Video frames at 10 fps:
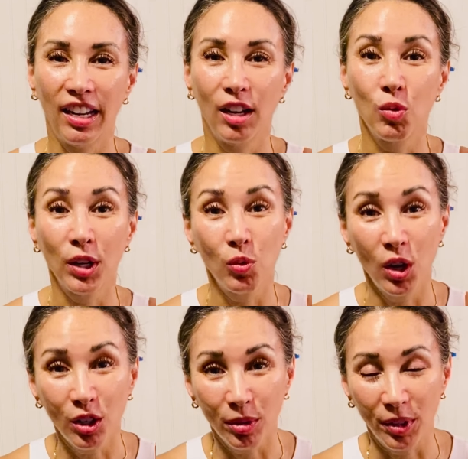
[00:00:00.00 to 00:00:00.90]
and I want to
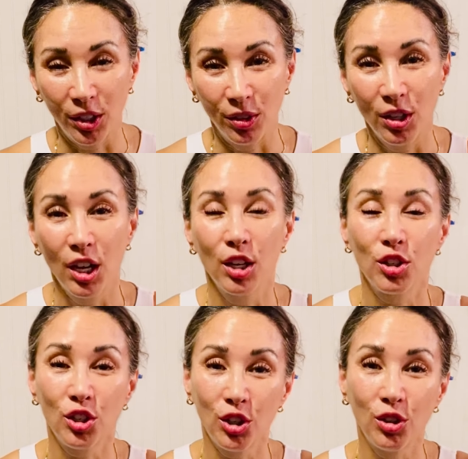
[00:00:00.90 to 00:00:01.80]
welcome you
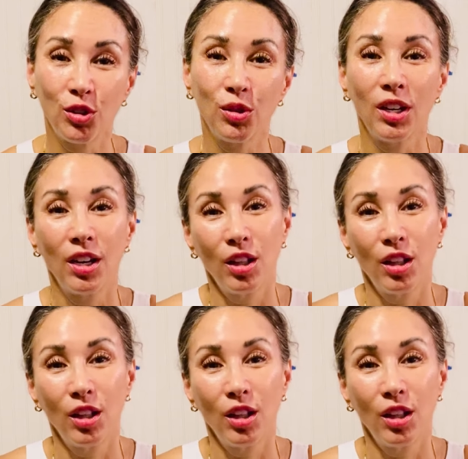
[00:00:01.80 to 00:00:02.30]
to